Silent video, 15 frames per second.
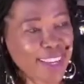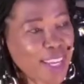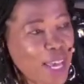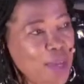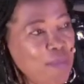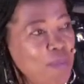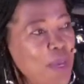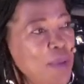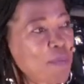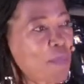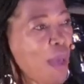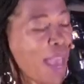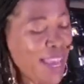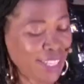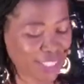Again, being
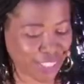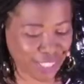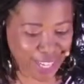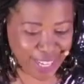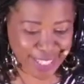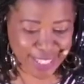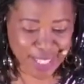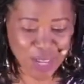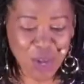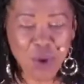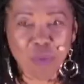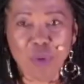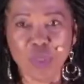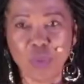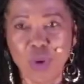patient
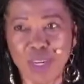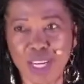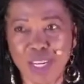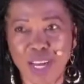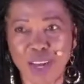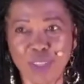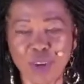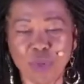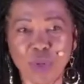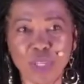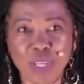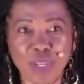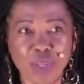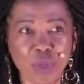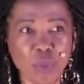with one another. When
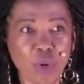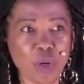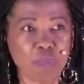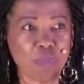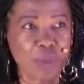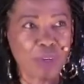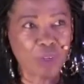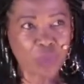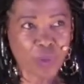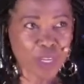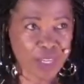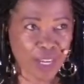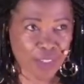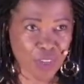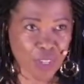you hear the word beer with one
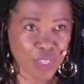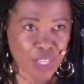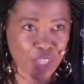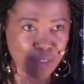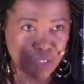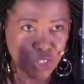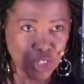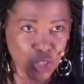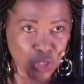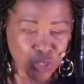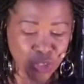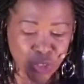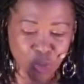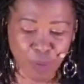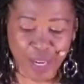another, you think of
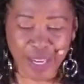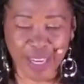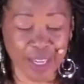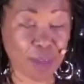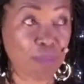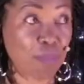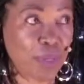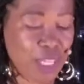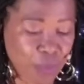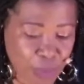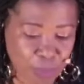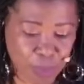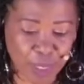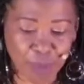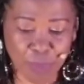church, right? You got a beer
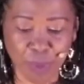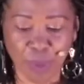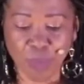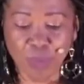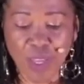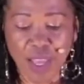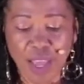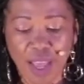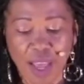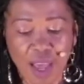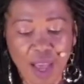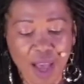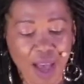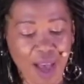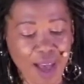with people.
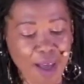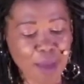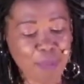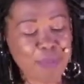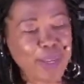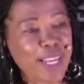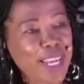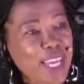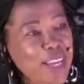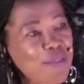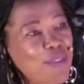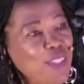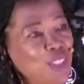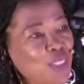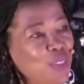I
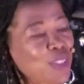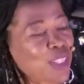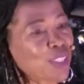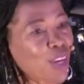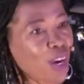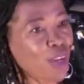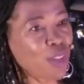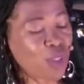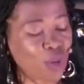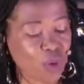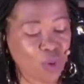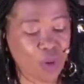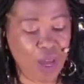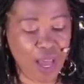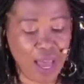believe this should start,
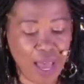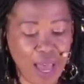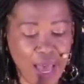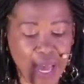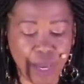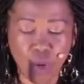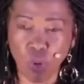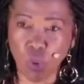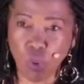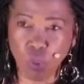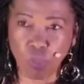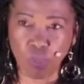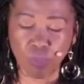though, at home,